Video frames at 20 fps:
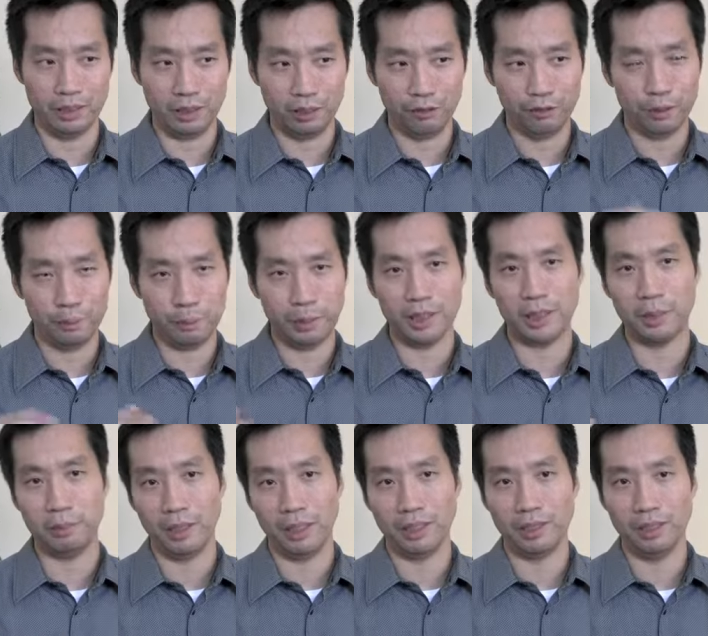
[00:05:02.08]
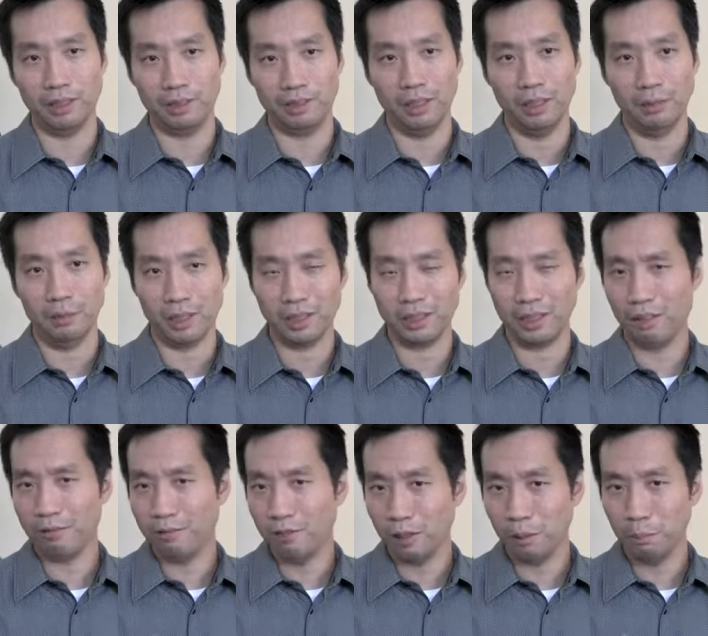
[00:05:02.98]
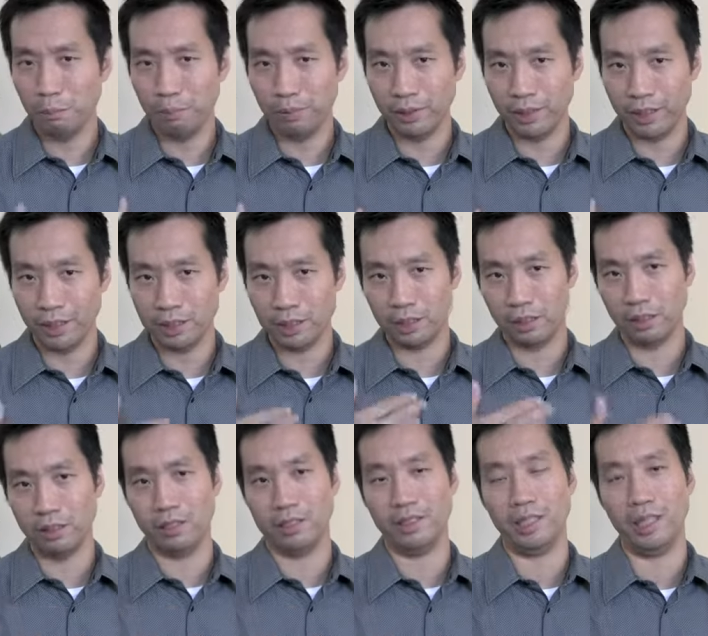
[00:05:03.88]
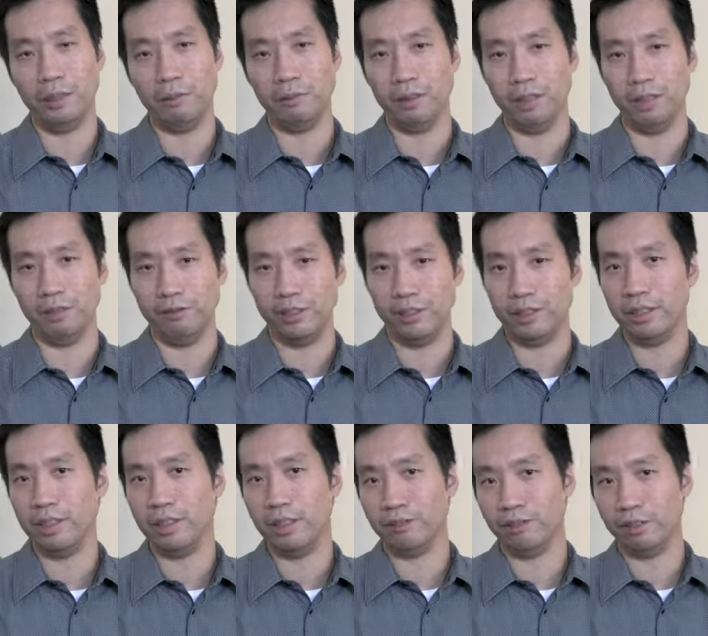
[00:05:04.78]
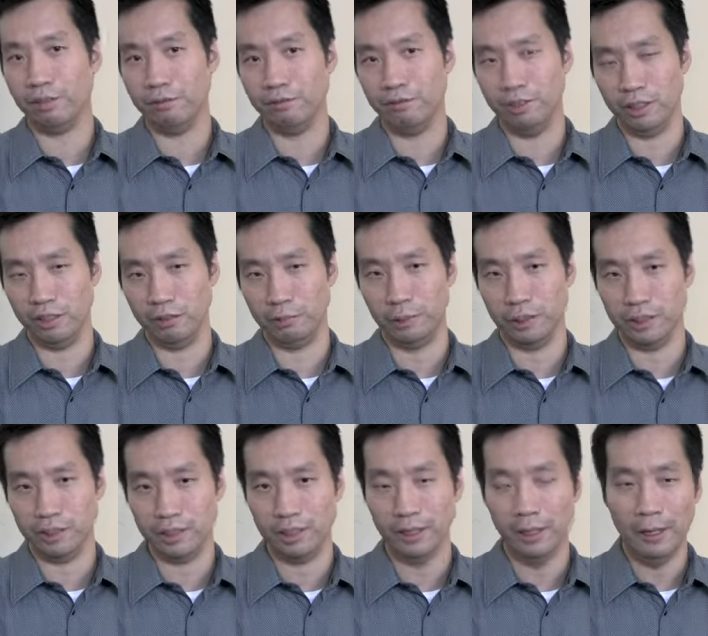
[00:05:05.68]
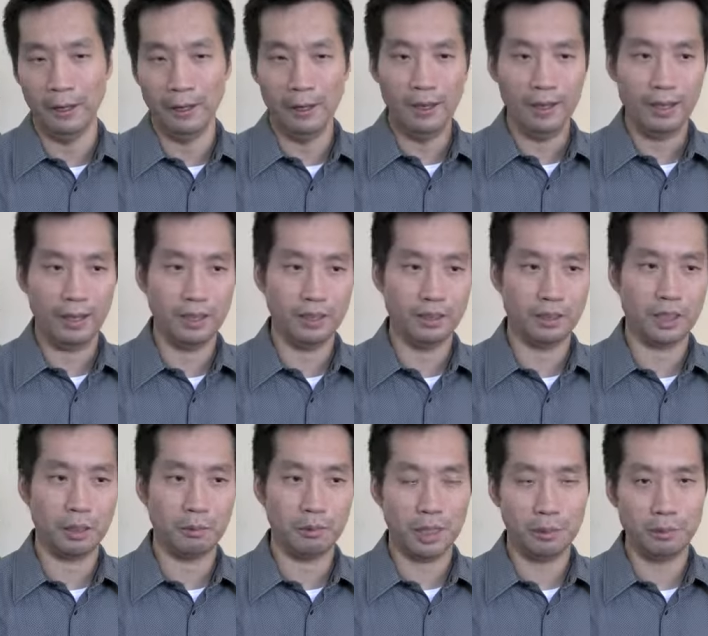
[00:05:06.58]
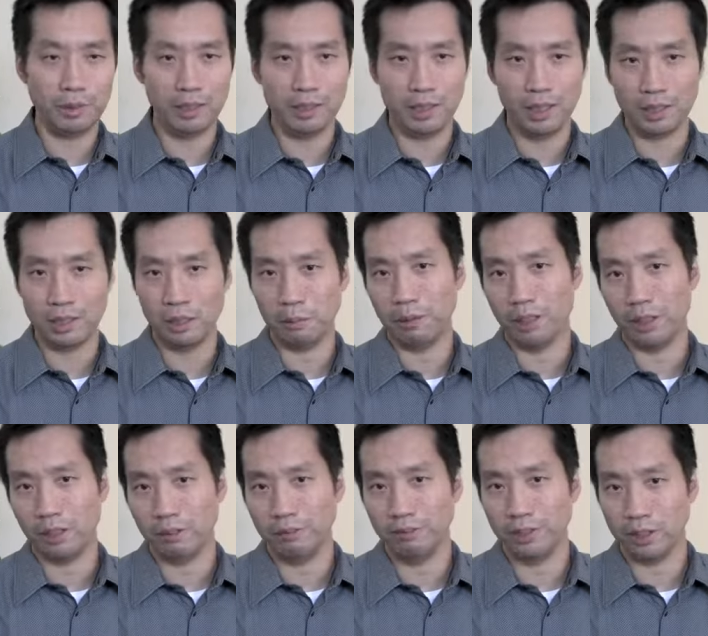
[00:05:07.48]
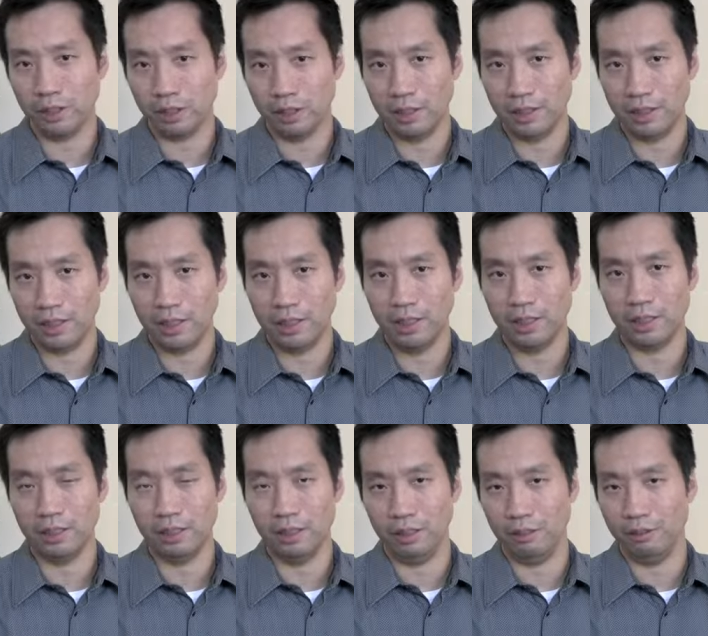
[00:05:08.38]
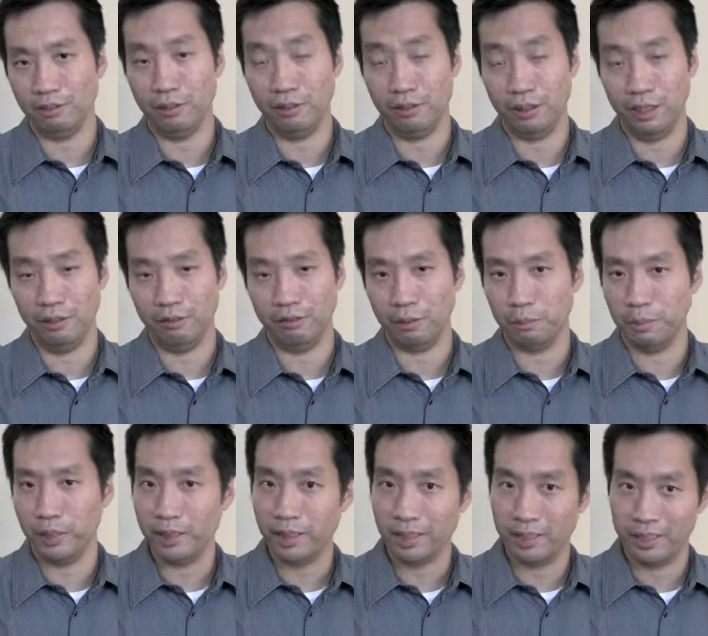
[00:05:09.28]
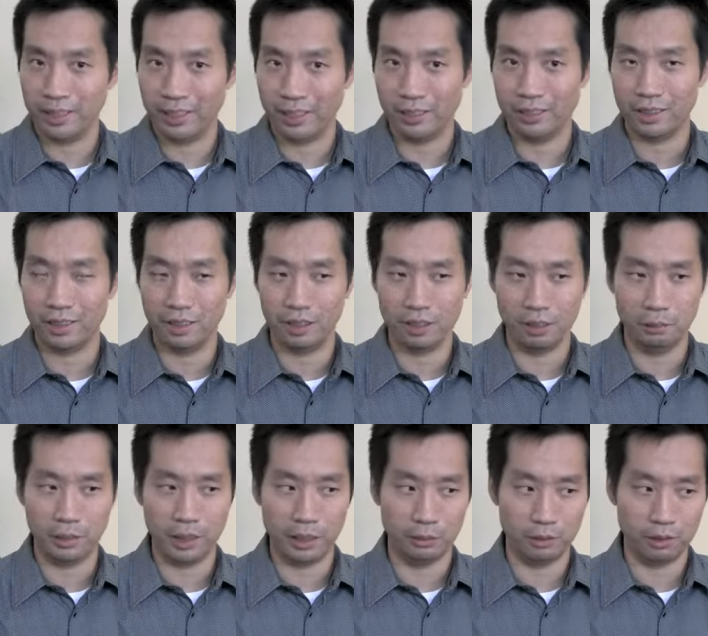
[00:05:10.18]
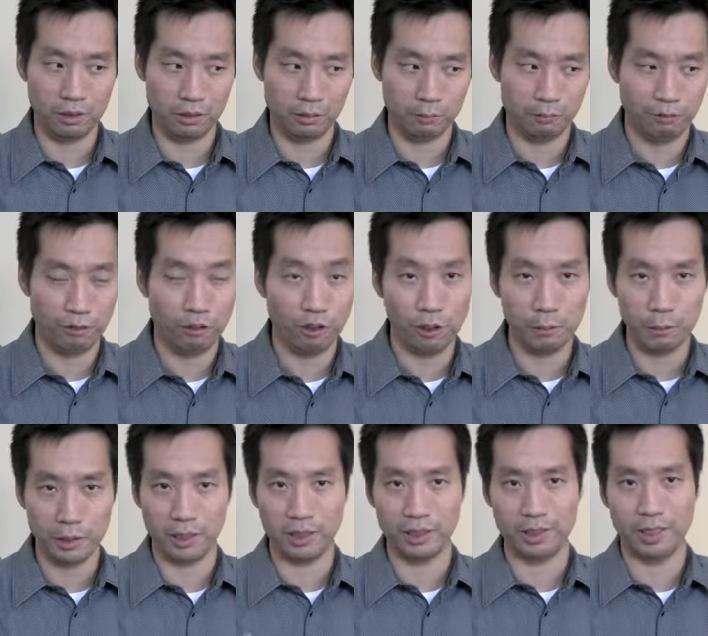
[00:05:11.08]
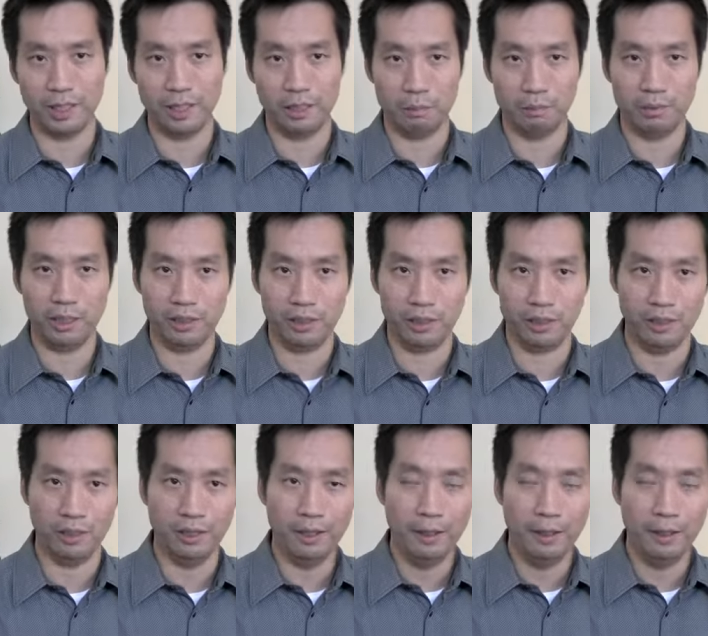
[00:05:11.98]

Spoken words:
different perspectives, because everyone brings to the table a very different viewpoint. And sometimes it takes the power of visualization and information analysis to be able to formulate that opinion.